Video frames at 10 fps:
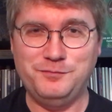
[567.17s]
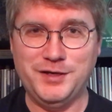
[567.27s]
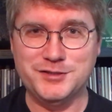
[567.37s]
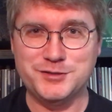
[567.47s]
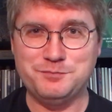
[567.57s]

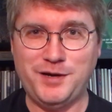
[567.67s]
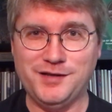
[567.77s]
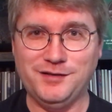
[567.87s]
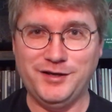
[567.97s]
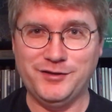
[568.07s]
bass
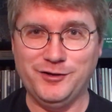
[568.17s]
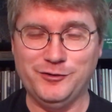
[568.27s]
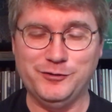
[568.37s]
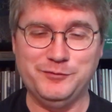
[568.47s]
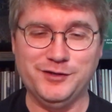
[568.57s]
spotlight there
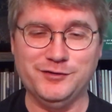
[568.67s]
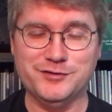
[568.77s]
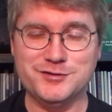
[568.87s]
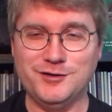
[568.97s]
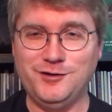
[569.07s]
in the middle of
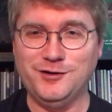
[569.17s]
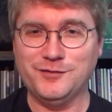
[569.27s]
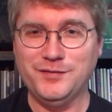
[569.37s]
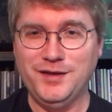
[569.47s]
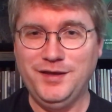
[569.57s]
the
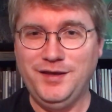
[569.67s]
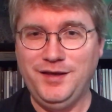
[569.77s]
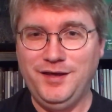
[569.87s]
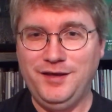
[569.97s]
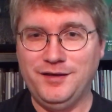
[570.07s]
song,
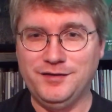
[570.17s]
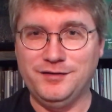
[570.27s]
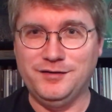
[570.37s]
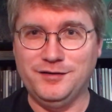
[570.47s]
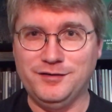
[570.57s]

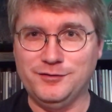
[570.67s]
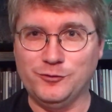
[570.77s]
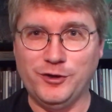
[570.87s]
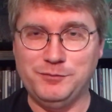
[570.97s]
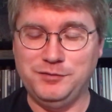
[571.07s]
and
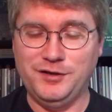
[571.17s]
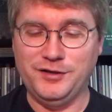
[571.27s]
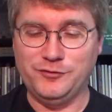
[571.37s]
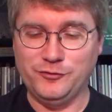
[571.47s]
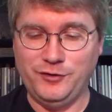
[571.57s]
great
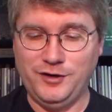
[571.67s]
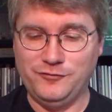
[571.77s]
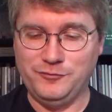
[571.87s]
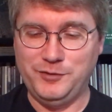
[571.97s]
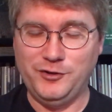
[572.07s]
playing
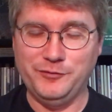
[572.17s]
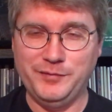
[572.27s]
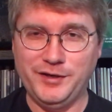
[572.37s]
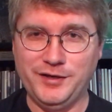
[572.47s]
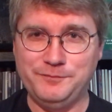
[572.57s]
throughout from all the
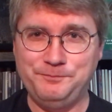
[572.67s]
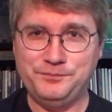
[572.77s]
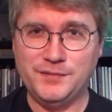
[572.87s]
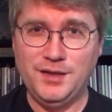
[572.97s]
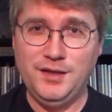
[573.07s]
band.
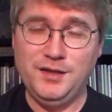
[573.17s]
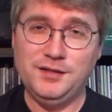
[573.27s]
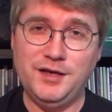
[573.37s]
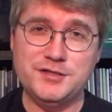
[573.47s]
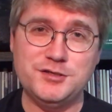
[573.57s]

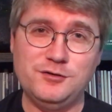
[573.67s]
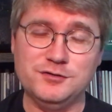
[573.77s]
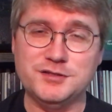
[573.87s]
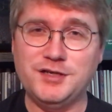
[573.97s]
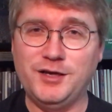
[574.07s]
Last song
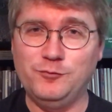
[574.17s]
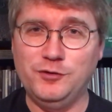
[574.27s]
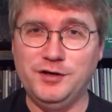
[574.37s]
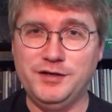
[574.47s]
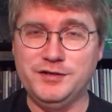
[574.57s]
on side
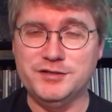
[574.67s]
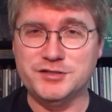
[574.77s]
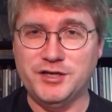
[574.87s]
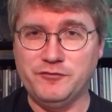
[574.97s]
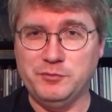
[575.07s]
one
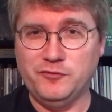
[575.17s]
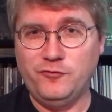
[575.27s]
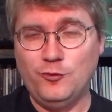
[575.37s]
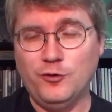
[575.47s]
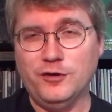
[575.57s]
is Never
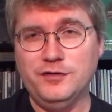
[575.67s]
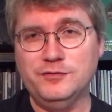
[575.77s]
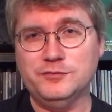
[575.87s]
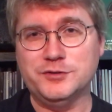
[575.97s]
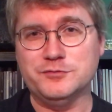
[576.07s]
Before,
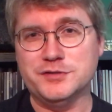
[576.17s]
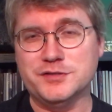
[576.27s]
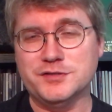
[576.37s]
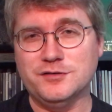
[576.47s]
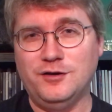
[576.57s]
which was
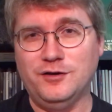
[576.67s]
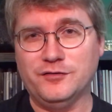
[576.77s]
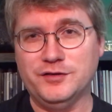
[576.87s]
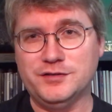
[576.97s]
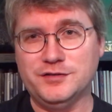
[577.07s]
a
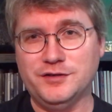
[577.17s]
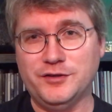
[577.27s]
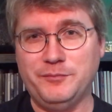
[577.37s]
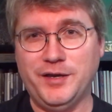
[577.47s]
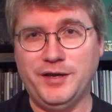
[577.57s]
song that
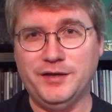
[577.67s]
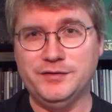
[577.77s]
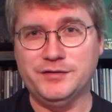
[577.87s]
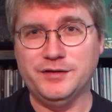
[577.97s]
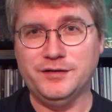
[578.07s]
the
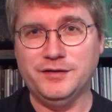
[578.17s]
band